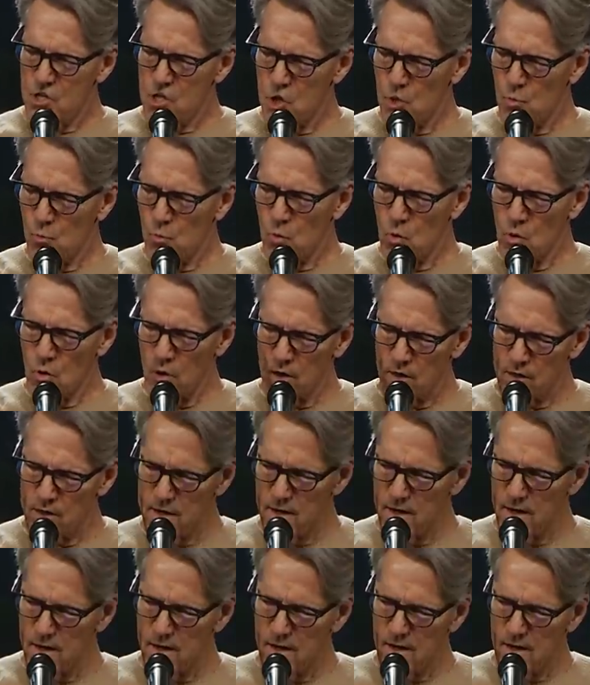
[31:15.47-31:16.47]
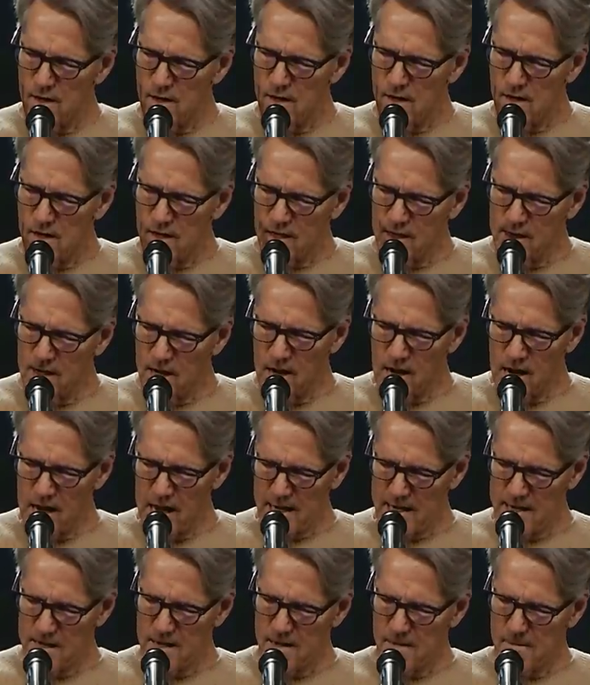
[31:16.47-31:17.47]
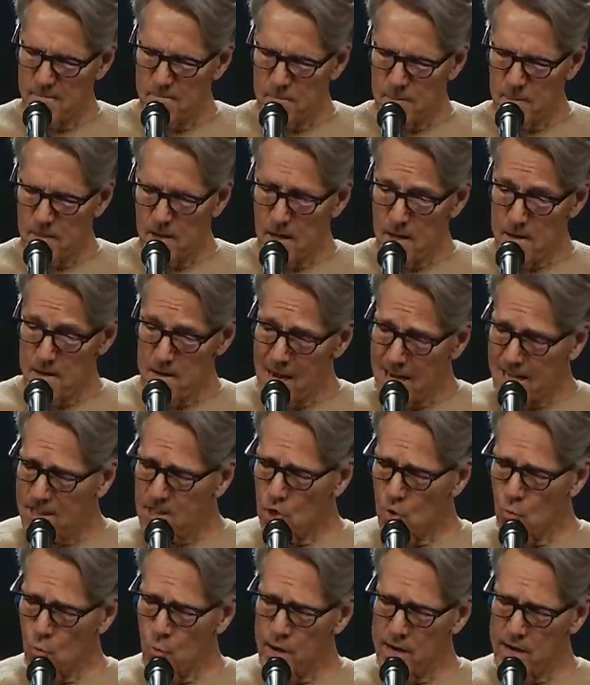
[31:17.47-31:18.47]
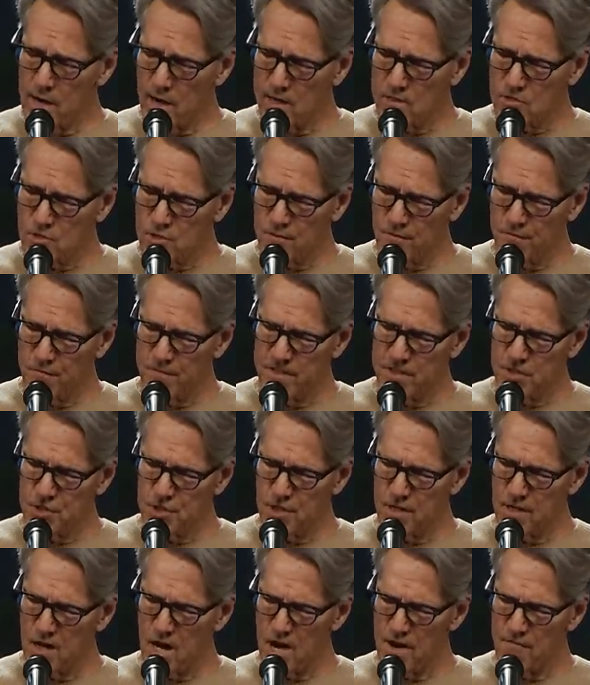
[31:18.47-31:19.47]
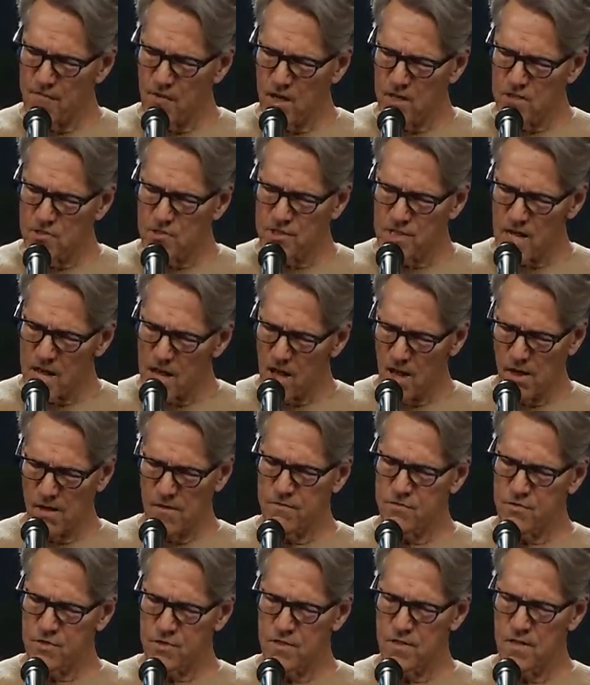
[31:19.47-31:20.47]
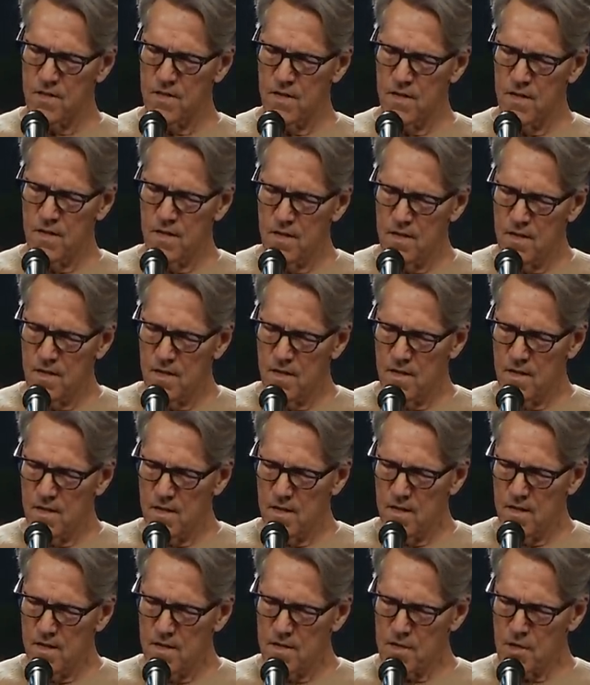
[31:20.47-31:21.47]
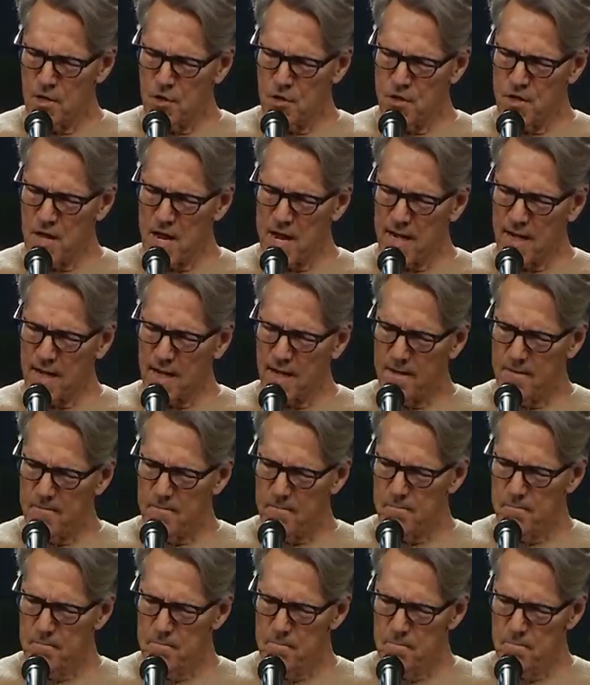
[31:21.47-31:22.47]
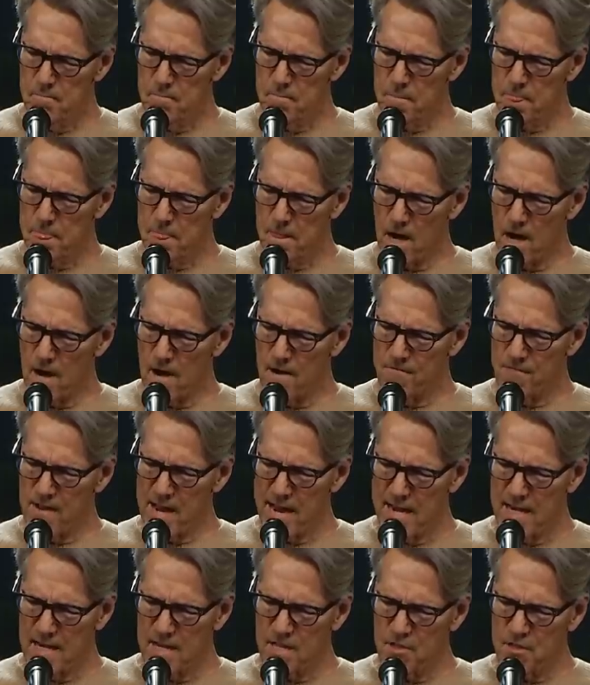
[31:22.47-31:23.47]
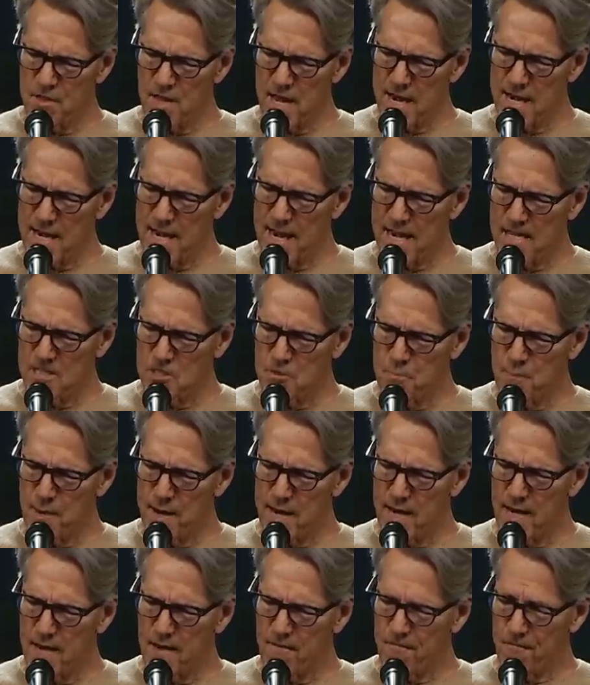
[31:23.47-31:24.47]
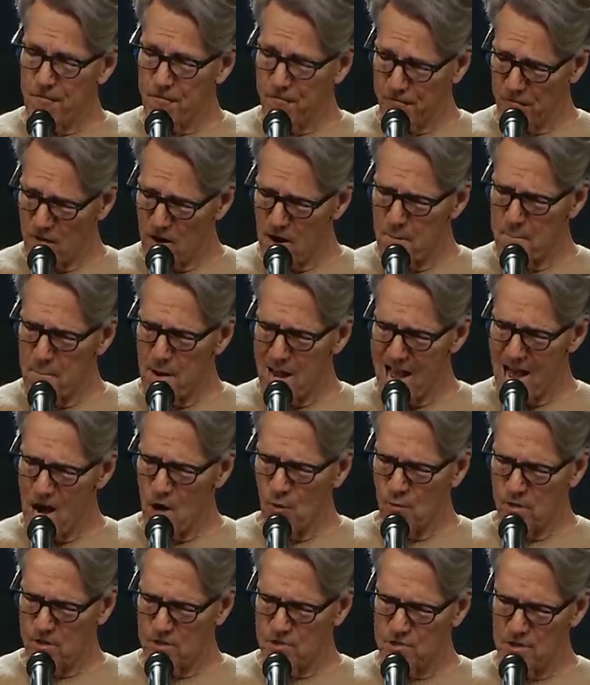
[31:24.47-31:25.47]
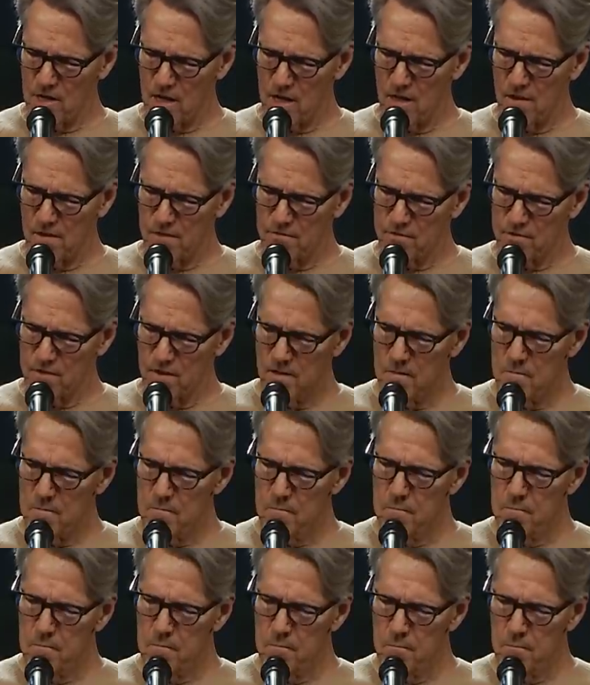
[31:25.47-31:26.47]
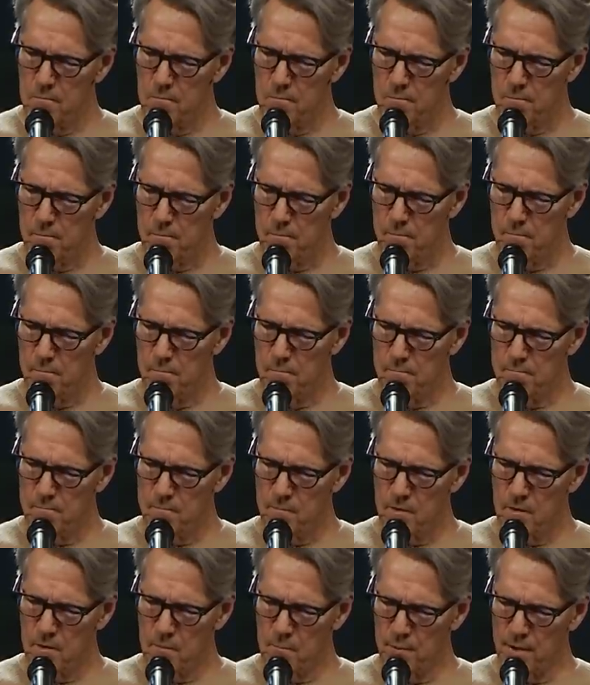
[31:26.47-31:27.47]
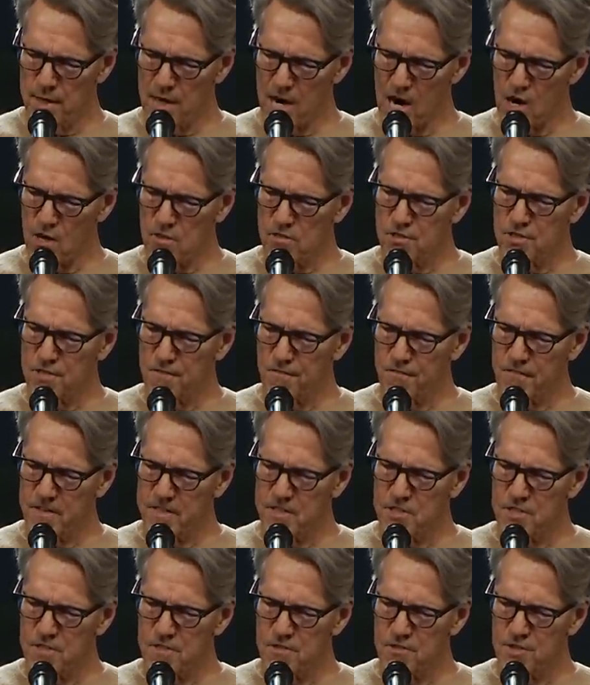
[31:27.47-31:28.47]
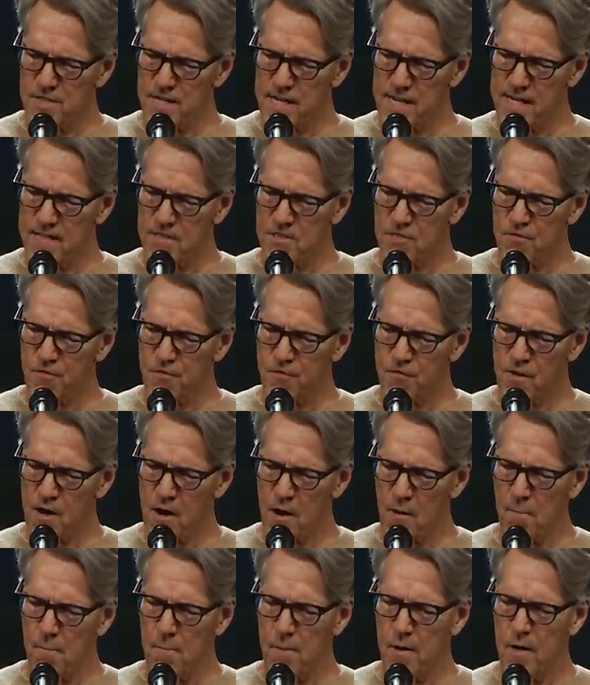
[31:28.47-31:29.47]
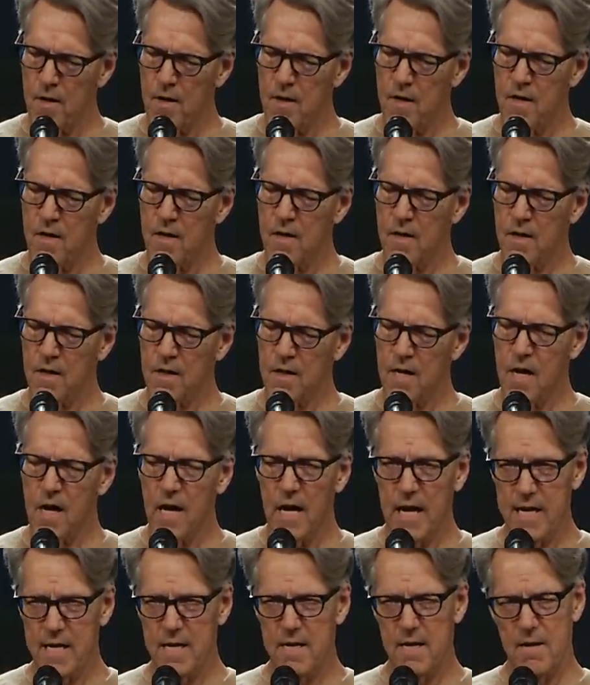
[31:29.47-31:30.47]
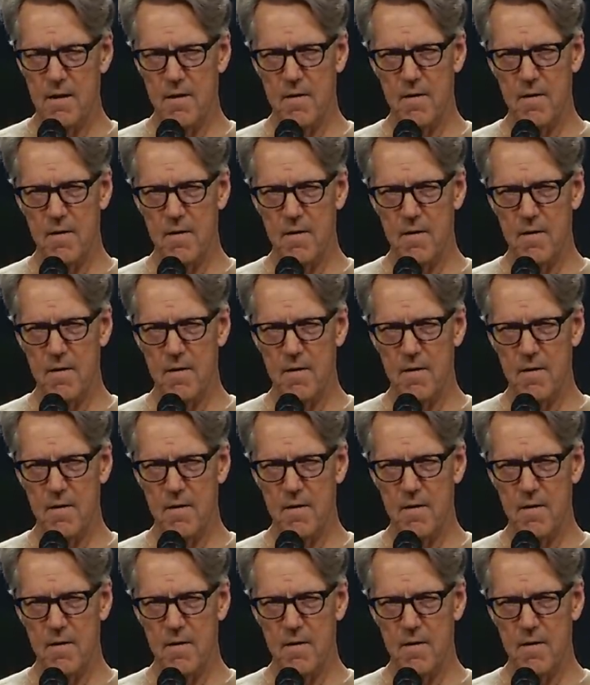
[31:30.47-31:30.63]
toward God. Not that we are sufficient of ourselves to think of anything as being from ourselves, but our sufficiency is from God.